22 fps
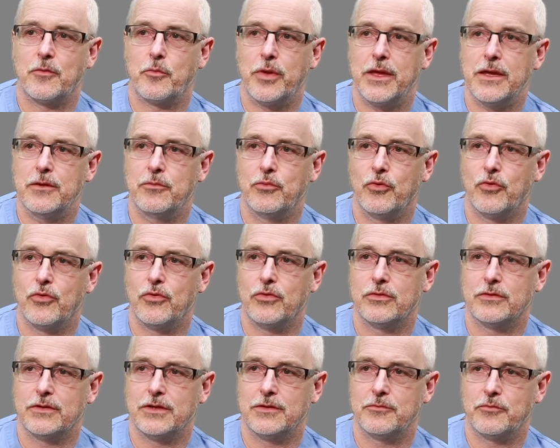the
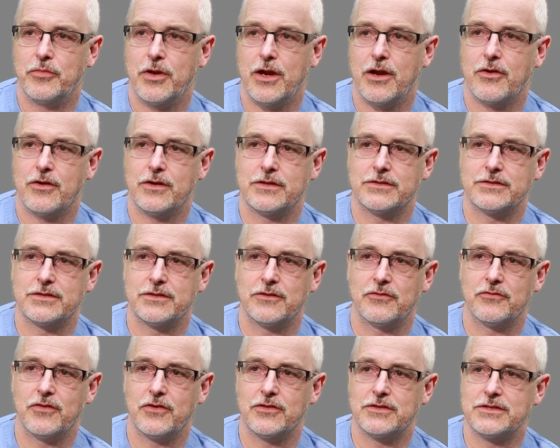people in Paris.
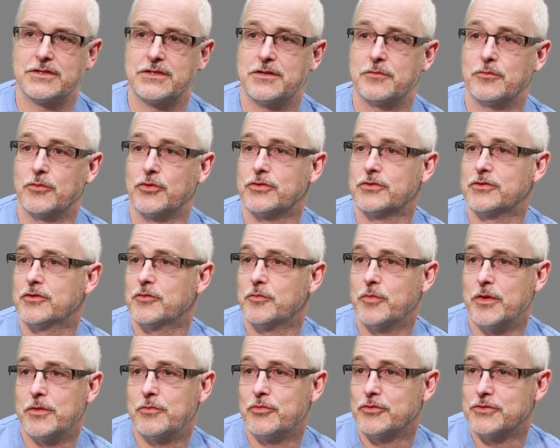They're very similar to the
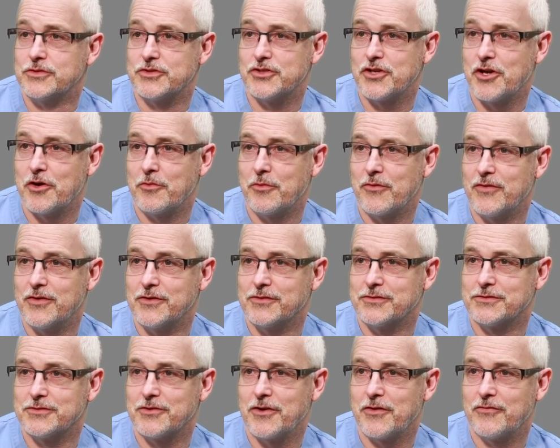people in
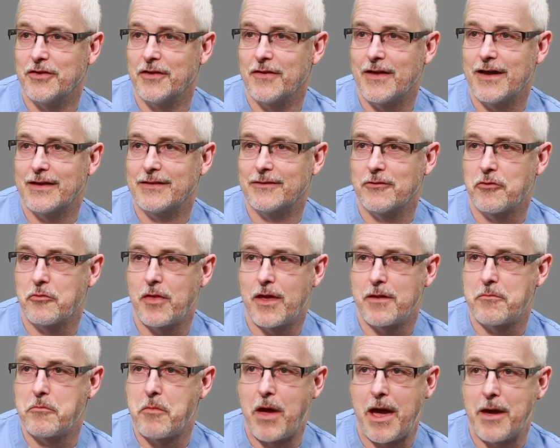Shelbyville, so I feel like they're
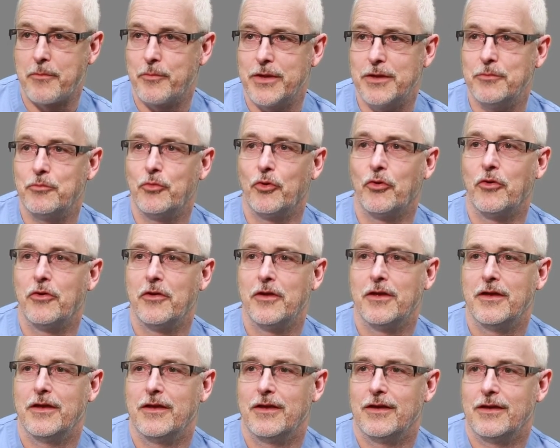like my people.
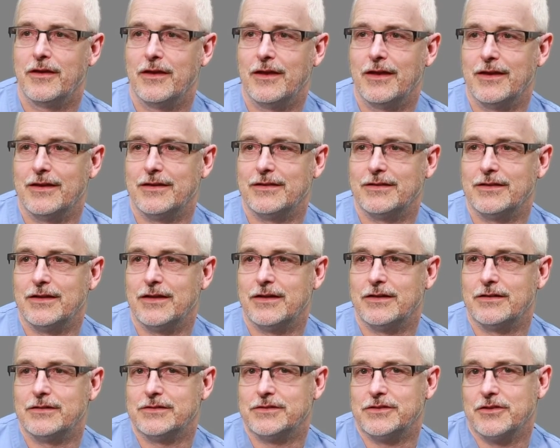And
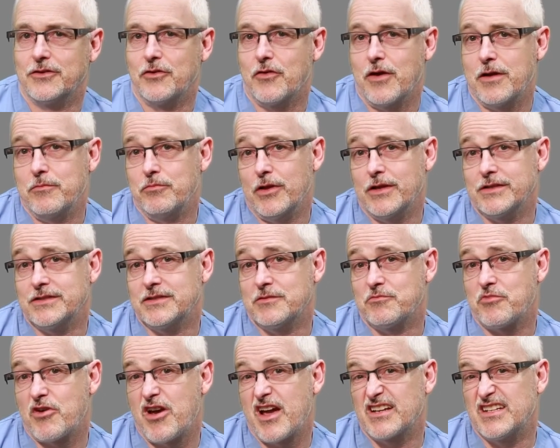it's a great place to
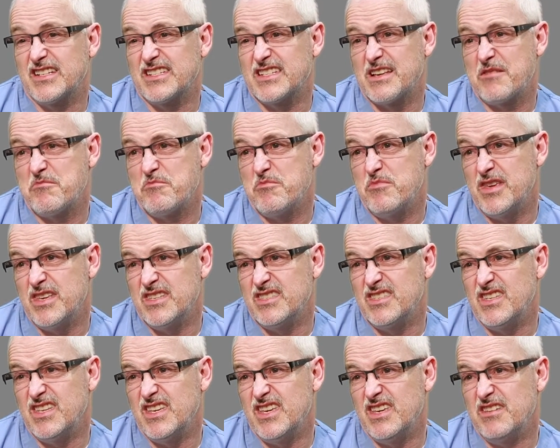practice. I'm
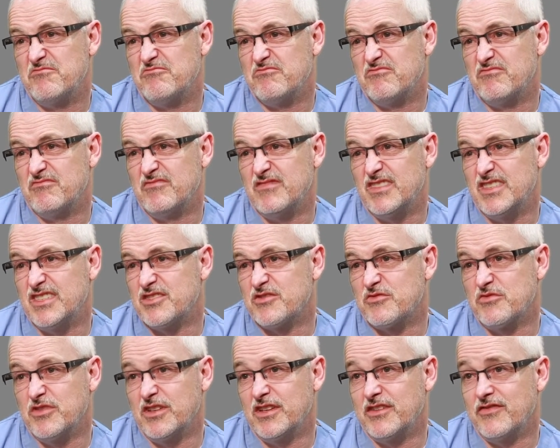busy.
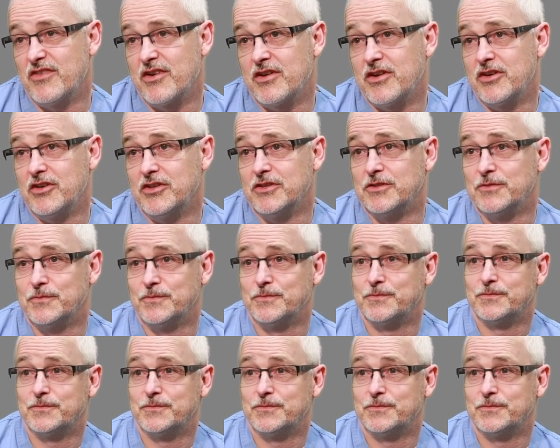It's really very good.